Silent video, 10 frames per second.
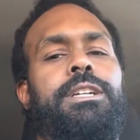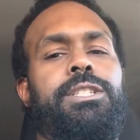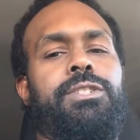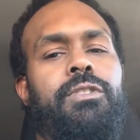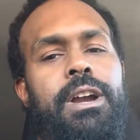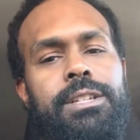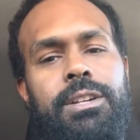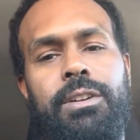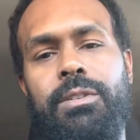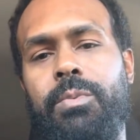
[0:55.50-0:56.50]
grass
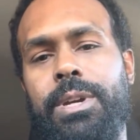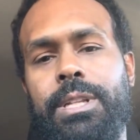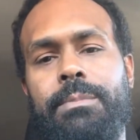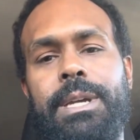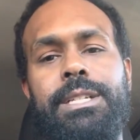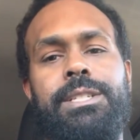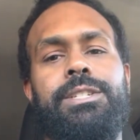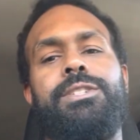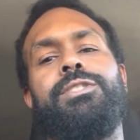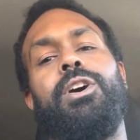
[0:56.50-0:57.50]
cut on a weekly
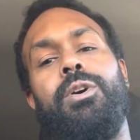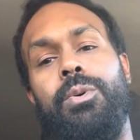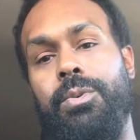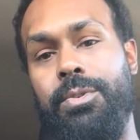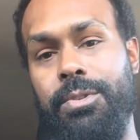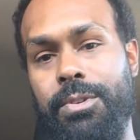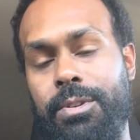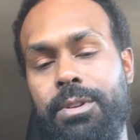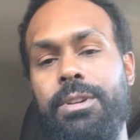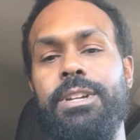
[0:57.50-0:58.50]
basis, so
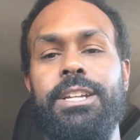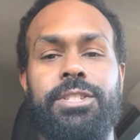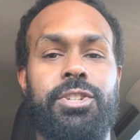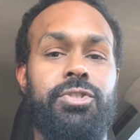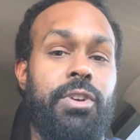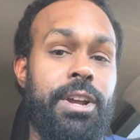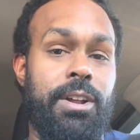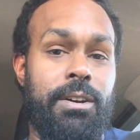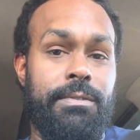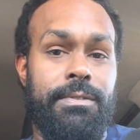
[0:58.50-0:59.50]
it's the
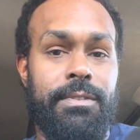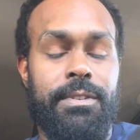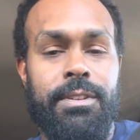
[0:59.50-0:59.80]
trade-off.